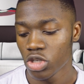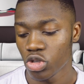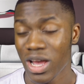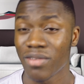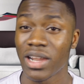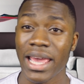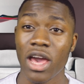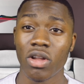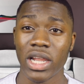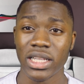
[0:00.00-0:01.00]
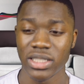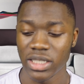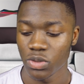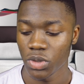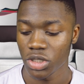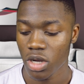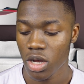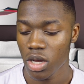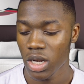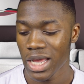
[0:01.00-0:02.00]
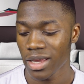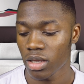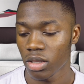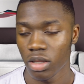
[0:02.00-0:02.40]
So you have like L lenses which are like